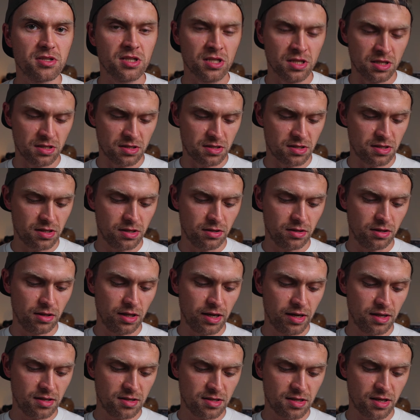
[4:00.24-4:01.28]
since the
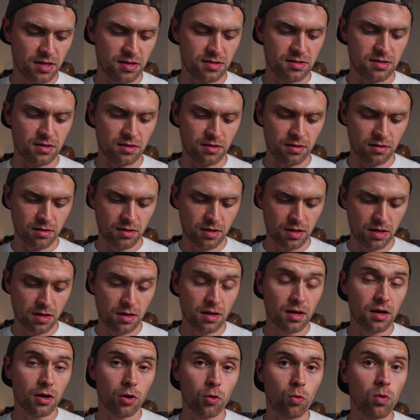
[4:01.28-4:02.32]
lens has a
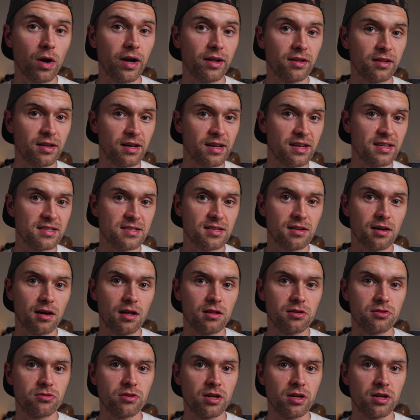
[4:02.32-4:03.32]
quite nice color